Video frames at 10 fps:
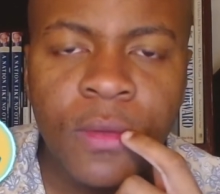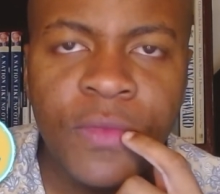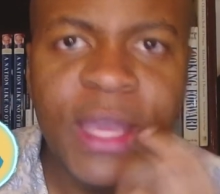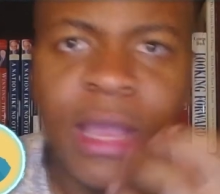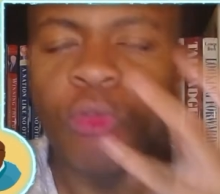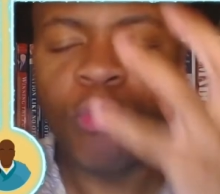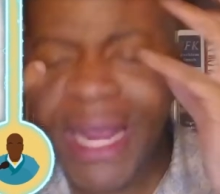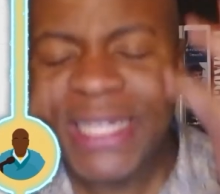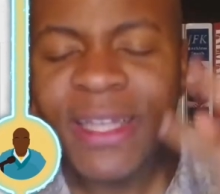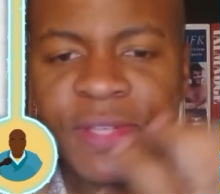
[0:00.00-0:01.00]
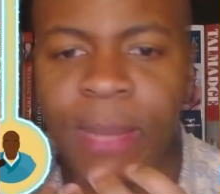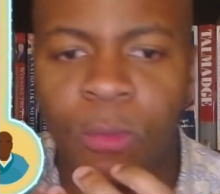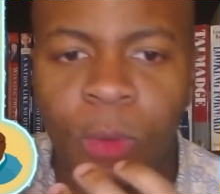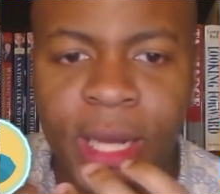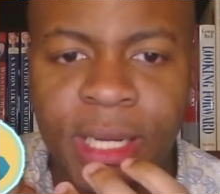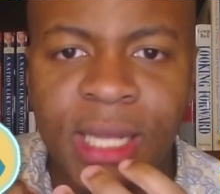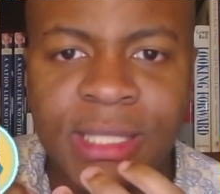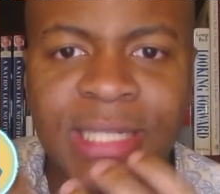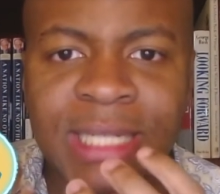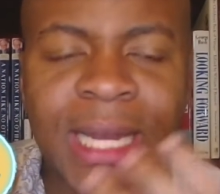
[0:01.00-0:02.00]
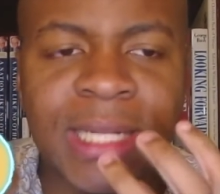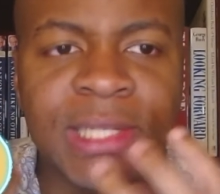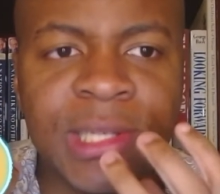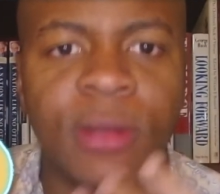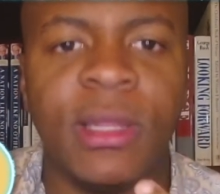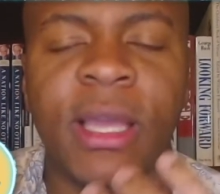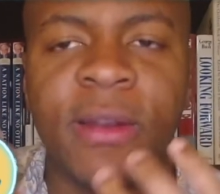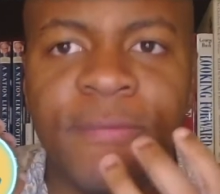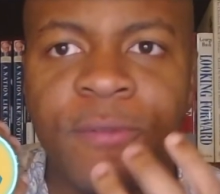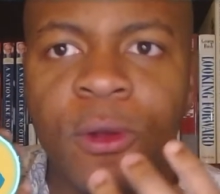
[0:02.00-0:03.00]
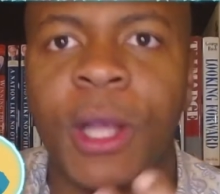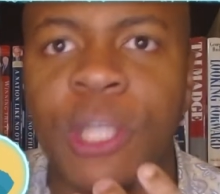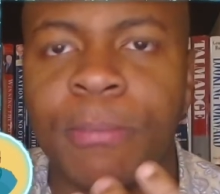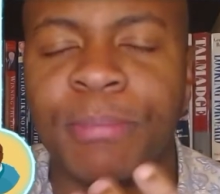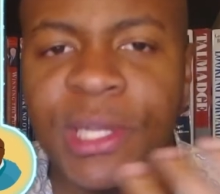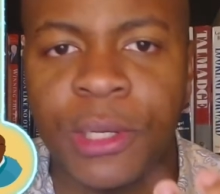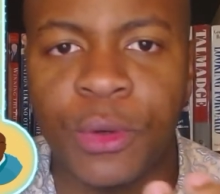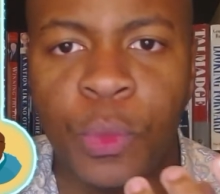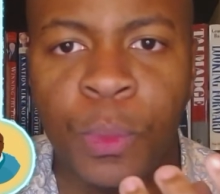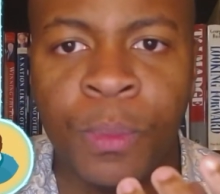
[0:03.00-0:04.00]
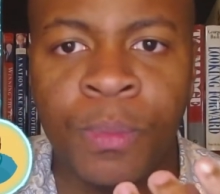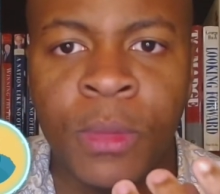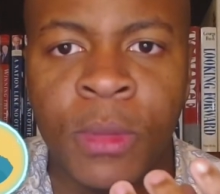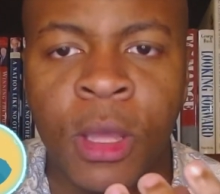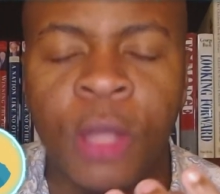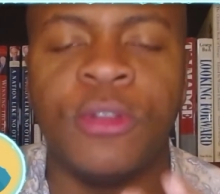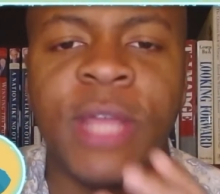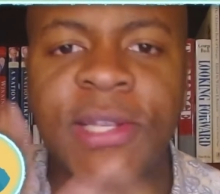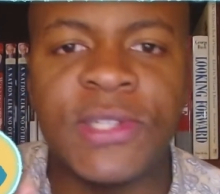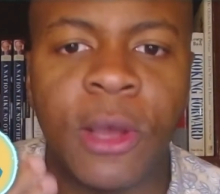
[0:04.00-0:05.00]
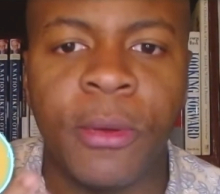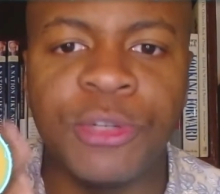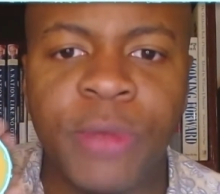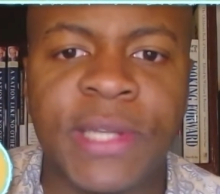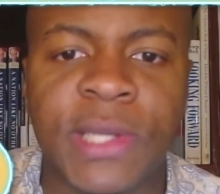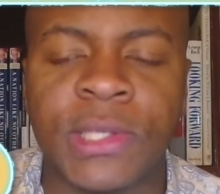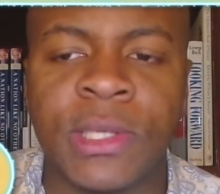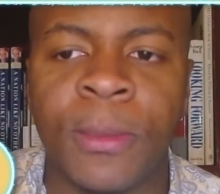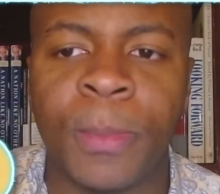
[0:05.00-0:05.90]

The race of someone does not necessarily confer a certain position. To think so is racist.